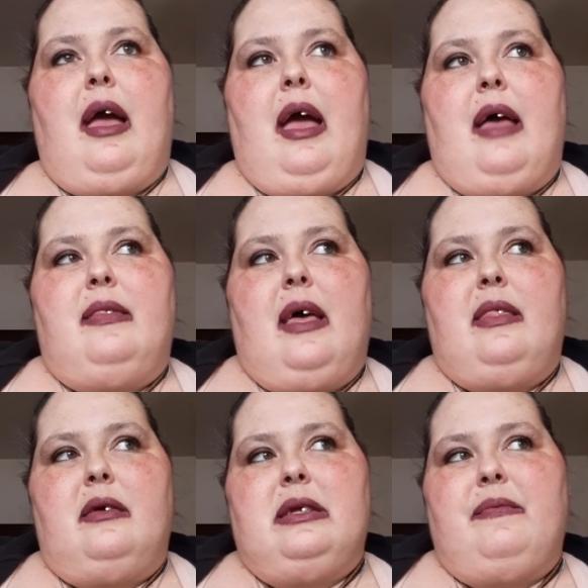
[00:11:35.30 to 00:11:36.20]
and then
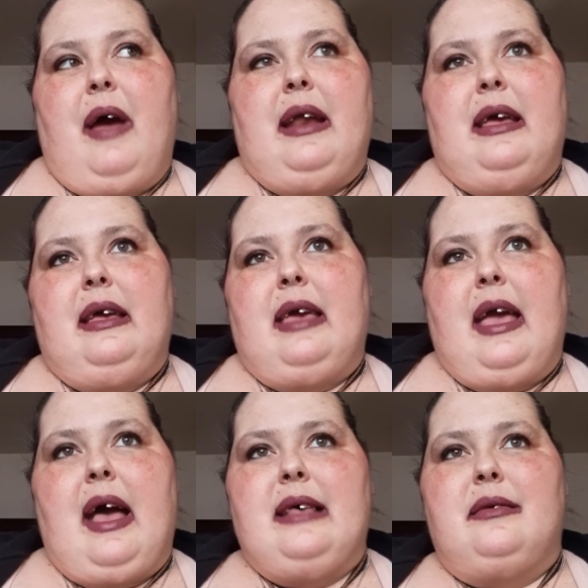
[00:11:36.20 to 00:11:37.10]
there's fighting
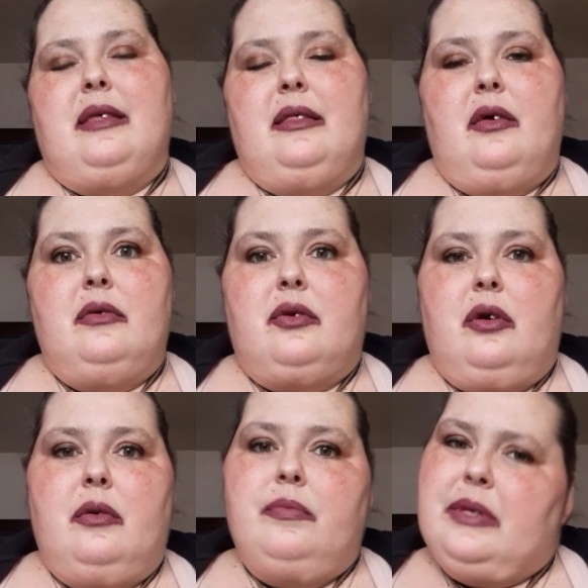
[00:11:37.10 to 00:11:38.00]
chaos within those
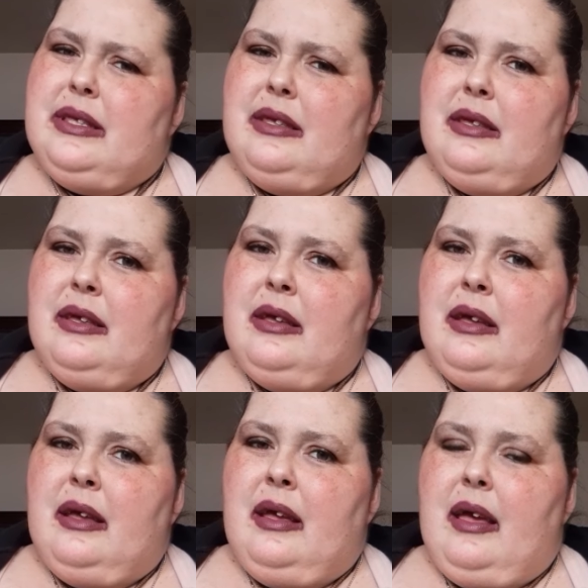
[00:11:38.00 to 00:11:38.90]
groups,
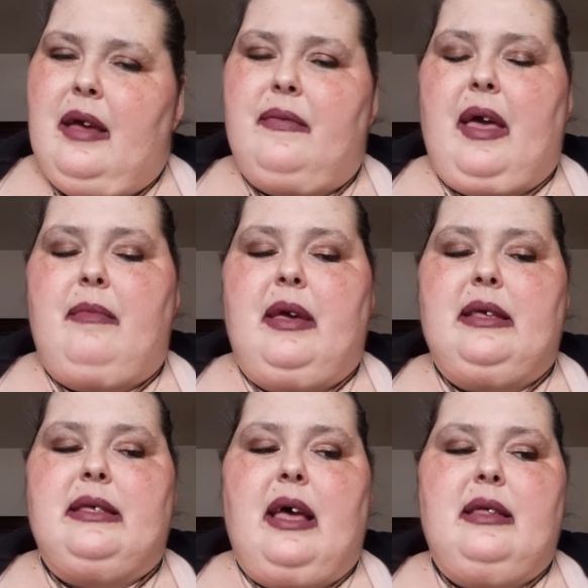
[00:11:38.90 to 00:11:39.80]
if that
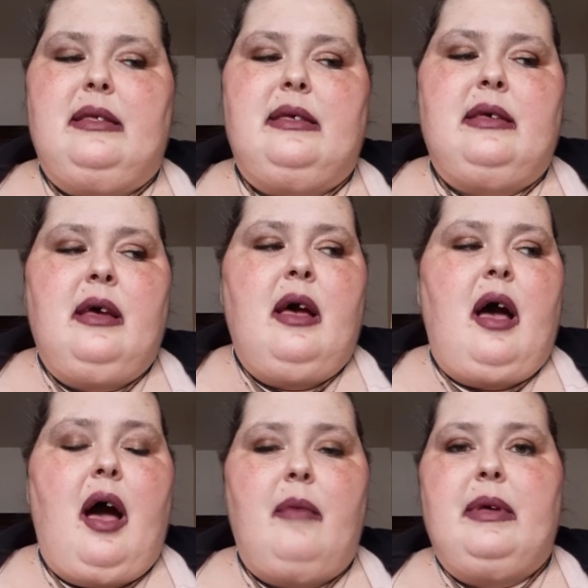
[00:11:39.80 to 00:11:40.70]
makes sense.
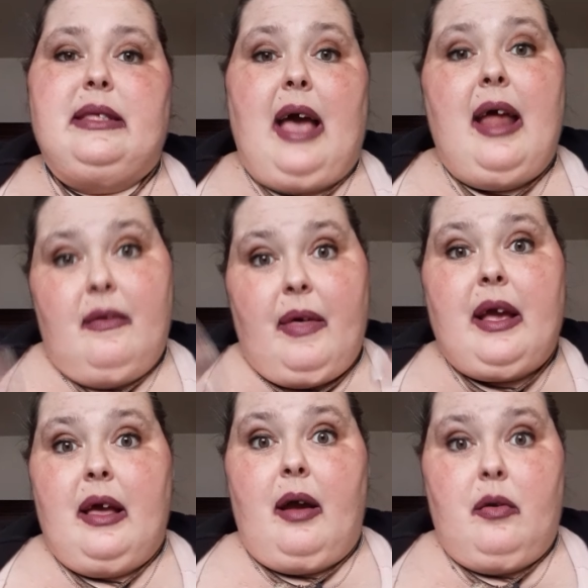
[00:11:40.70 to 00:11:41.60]
It's kind of
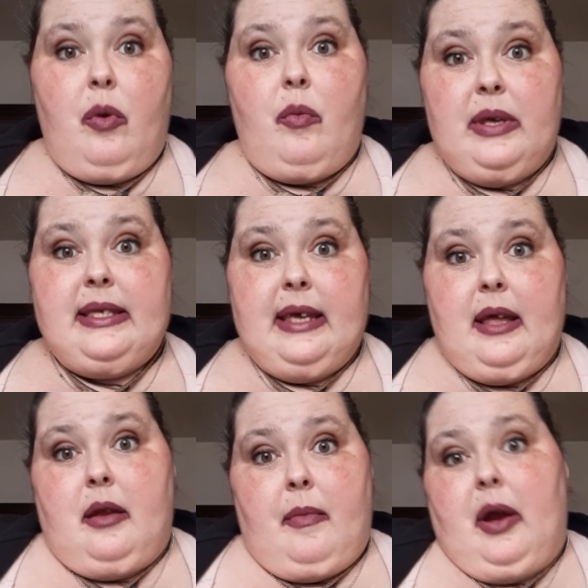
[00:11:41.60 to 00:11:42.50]
like what we see
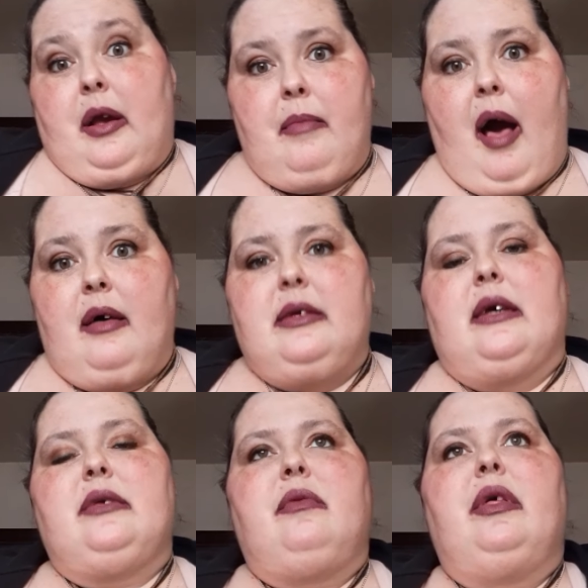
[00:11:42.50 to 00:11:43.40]
in American
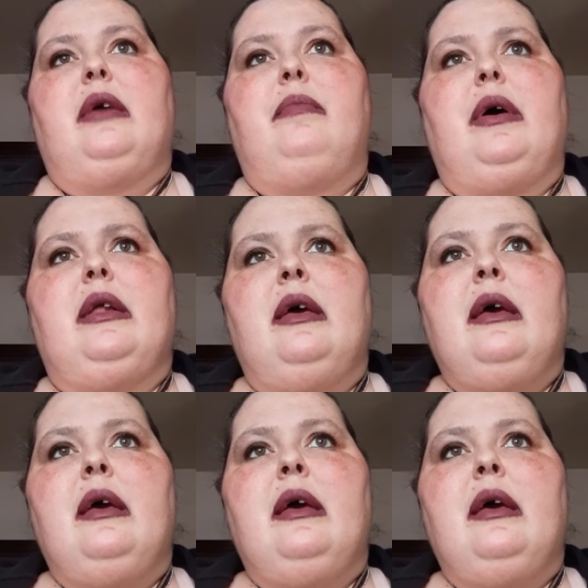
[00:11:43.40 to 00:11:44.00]
politics, really, but